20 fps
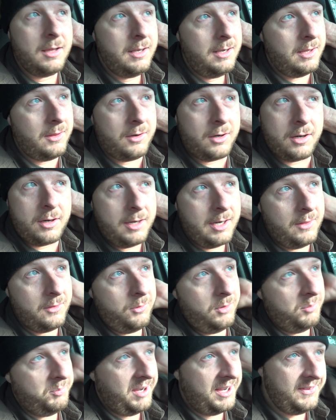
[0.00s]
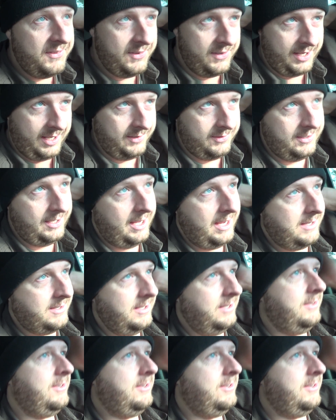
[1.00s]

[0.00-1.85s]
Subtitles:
Another one bites the dust, I guess you'd